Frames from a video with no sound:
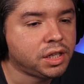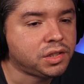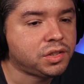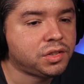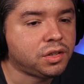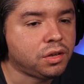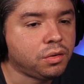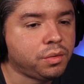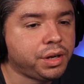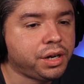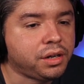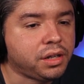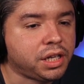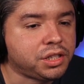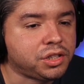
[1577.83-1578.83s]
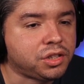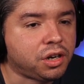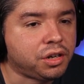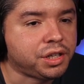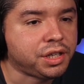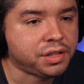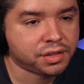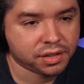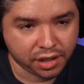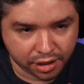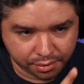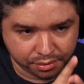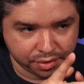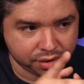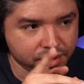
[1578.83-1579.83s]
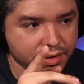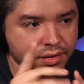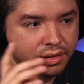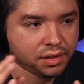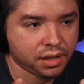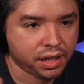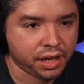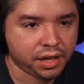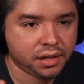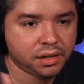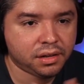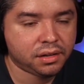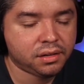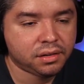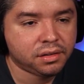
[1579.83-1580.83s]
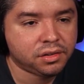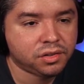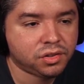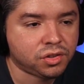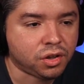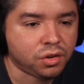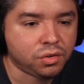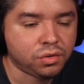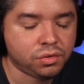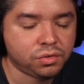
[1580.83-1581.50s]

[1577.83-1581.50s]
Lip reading: It's so weird Legends Arceus comes, like, so